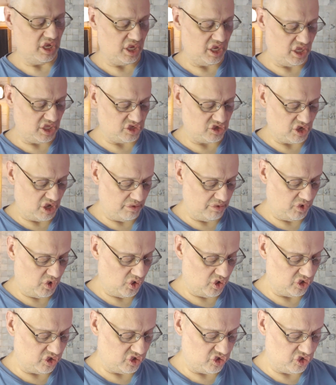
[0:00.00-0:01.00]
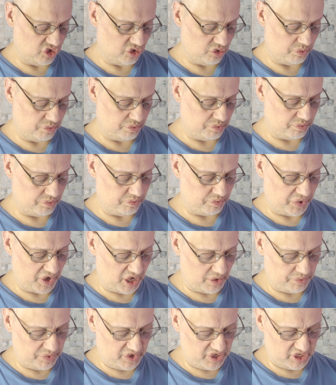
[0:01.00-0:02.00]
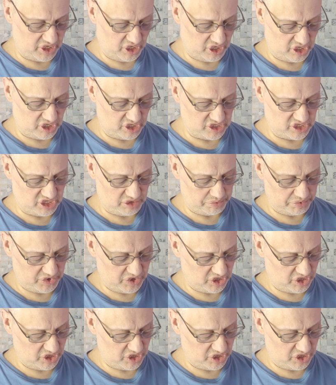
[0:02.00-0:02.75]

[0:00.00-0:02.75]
And so I'm going to pop in our zip